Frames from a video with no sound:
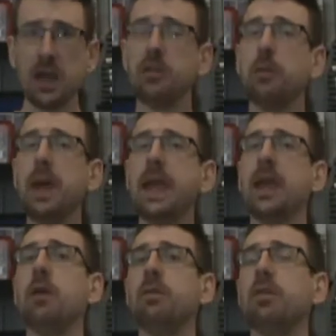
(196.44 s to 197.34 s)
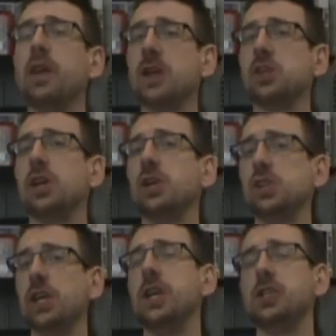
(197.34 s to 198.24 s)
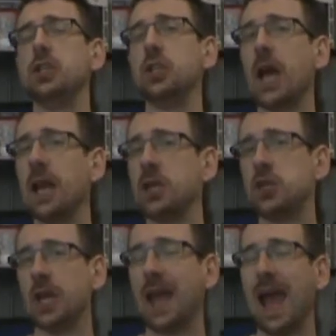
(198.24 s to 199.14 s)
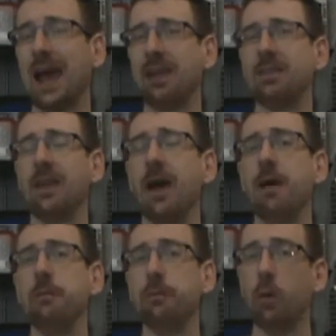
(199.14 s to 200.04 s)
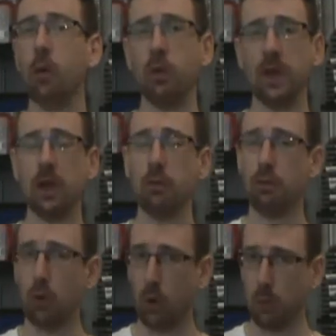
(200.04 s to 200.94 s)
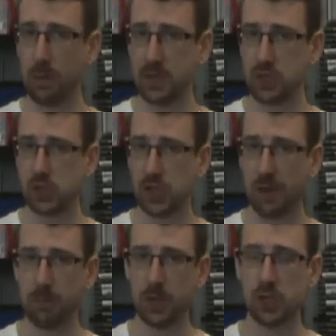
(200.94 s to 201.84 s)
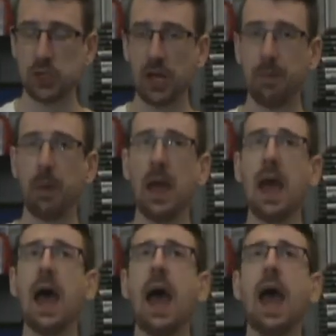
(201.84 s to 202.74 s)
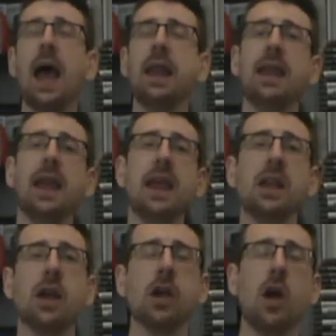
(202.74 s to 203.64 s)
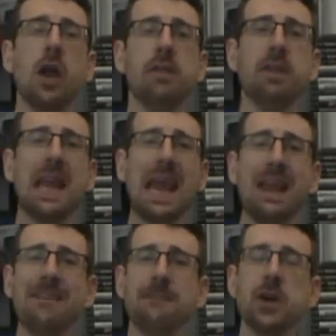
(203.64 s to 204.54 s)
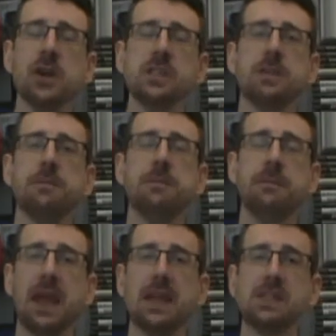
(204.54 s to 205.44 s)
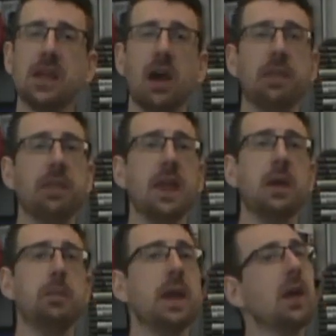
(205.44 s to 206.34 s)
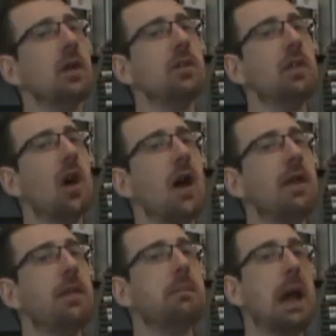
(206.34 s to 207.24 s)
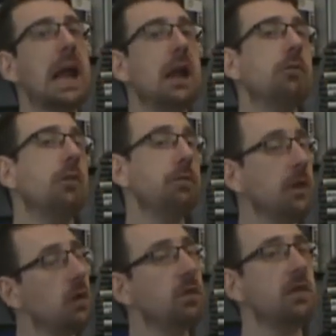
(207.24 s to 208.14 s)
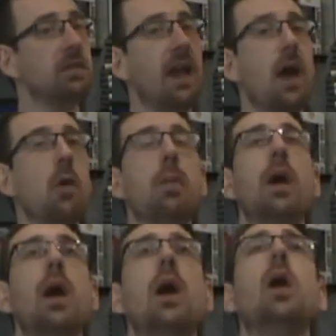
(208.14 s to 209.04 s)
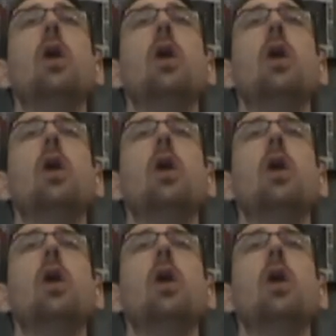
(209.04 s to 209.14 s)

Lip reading: Speaking of Sasha, she is challenging Asuka for the Raw Women's Championship, and in kind of an inverse of fate, I think, because either Bayley refuses to help her,